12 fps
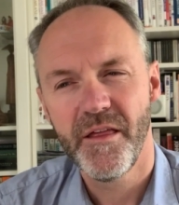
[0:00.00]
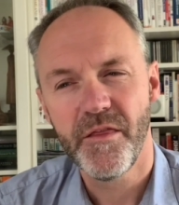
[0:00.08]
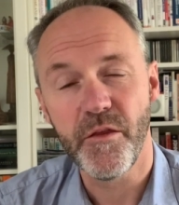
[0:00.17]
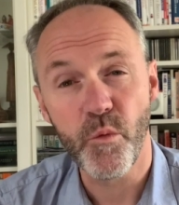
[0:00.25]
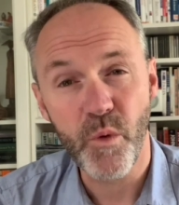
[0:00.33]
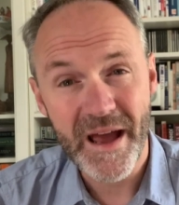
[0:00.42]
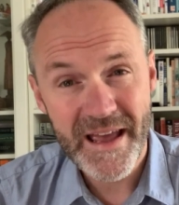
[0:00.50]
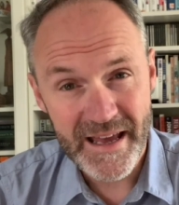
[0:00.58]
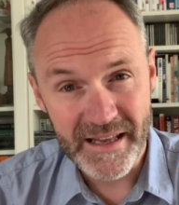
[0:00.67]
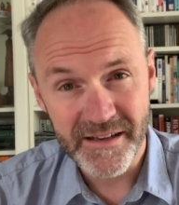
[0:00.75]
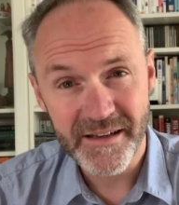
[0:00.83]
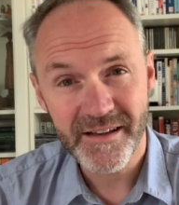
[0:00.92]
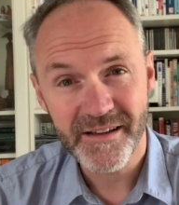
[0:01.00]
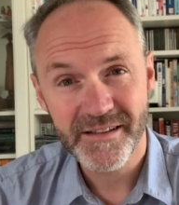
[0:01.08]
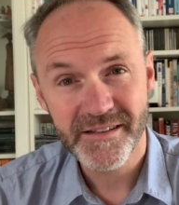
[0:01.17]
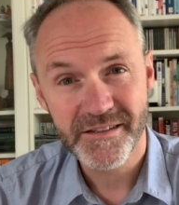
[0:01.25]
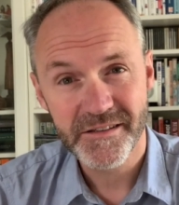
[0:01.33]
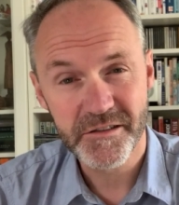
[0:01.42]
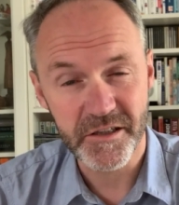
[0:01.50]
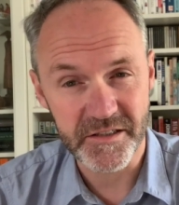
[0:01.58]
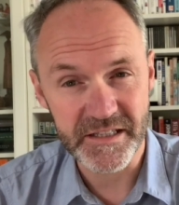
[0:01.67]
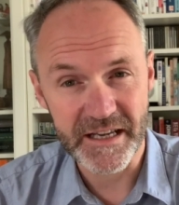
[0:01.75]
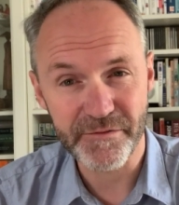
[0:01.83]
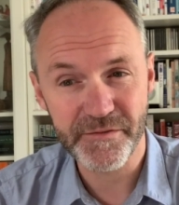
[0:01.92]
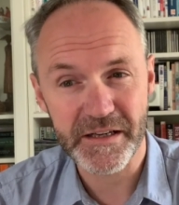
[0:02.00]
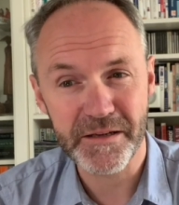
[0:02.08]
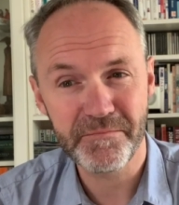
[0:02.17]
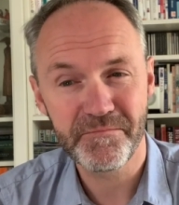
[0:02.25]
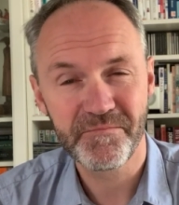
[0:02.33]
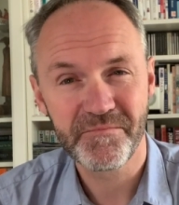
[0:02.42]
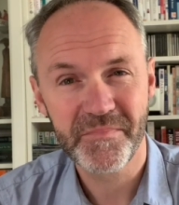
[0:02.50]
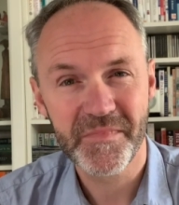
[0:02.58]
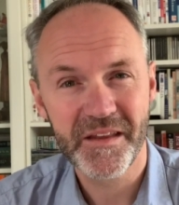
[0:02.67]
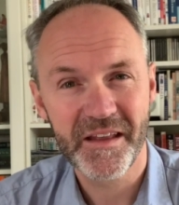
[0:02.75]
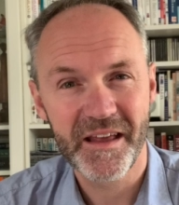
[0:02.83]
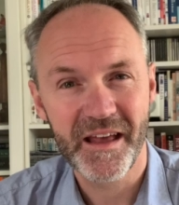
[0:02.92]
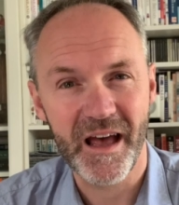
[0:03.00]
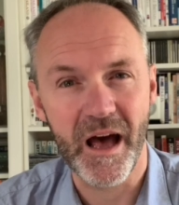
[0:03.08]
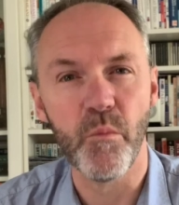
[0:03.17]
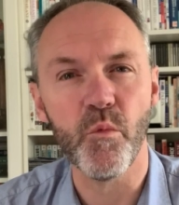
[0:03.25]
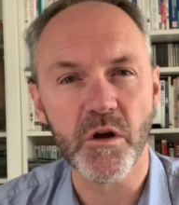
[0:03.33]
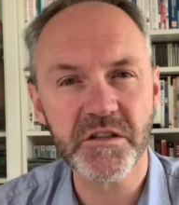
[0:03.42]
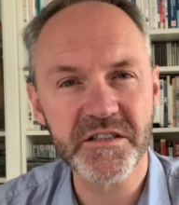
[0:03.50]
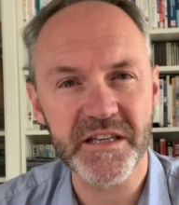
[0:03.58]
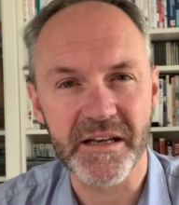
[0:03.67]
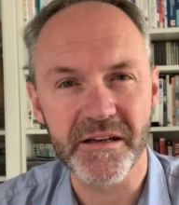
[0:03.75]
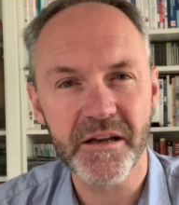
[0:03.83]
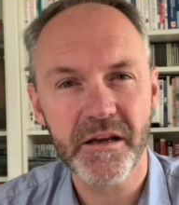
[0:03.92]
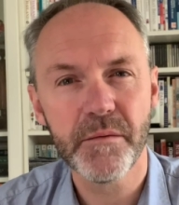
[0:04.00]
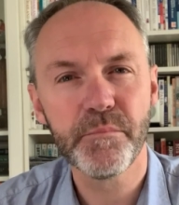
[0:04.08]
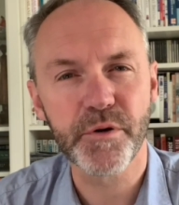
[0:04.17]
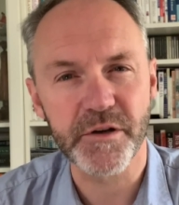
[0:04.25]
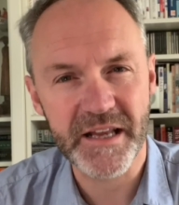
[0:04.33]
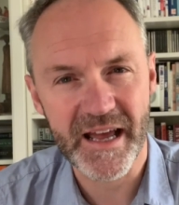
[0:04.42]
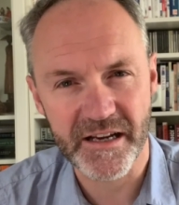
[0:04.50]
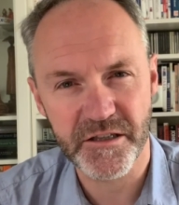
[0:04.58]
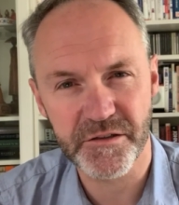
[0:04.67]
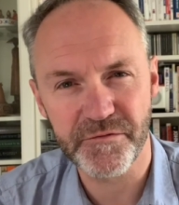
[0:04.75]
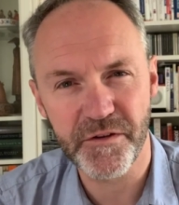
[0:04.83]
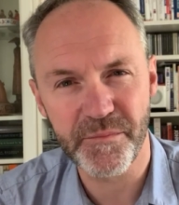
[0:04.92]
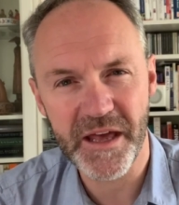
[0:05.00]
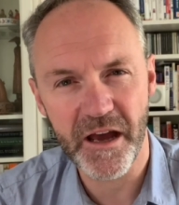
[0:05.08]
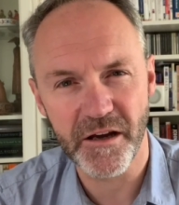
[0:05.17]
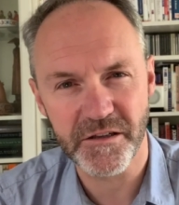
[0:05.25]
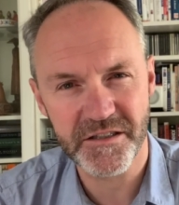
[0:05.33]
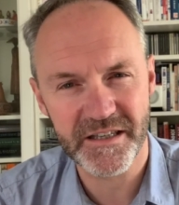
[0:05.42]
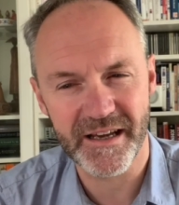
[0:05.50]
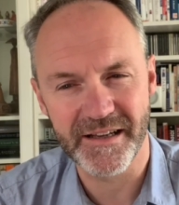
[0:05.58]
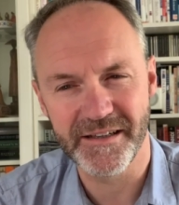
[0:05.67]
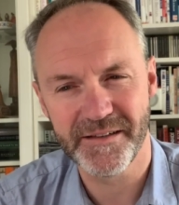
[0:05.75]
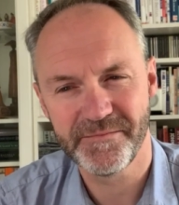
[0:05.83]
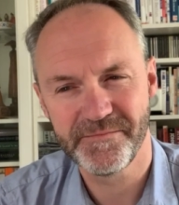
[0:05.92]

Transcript: The way in to safety, and once in, protection from the outside.